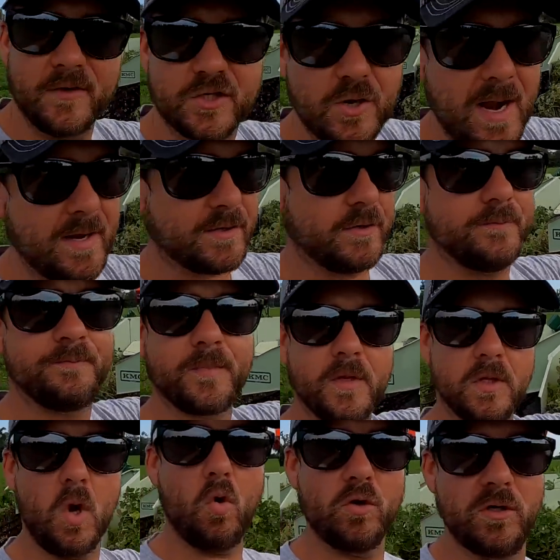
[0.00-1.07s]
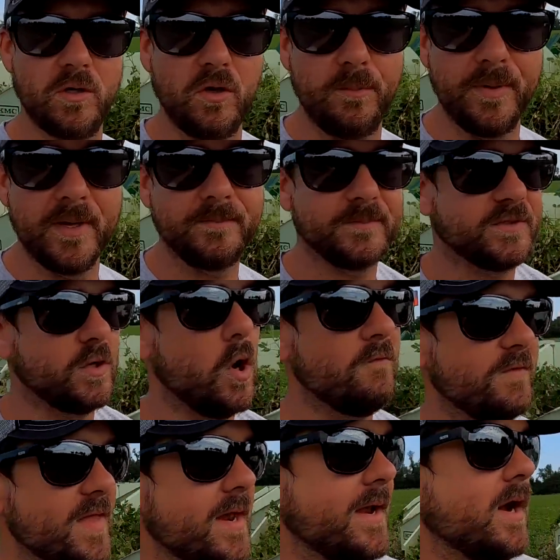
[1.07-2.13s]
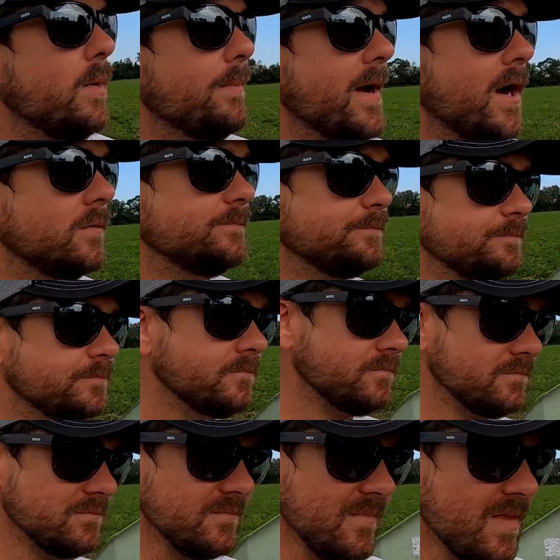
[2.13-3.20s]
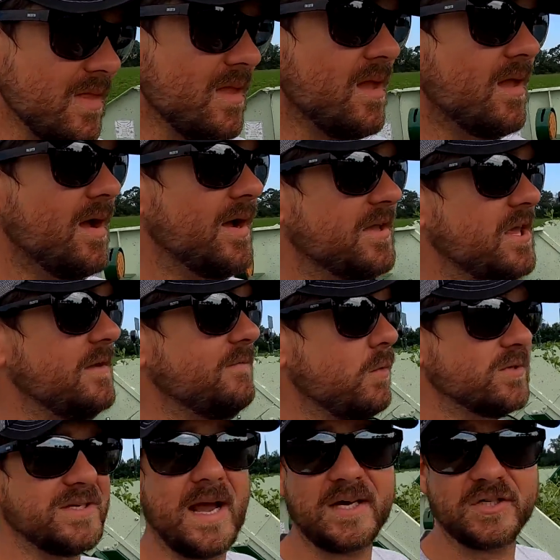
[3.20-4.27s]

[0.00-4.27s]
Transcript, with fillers: of the tractor lowered a little bit, so hopefully that'll help out. Uh, Keithy was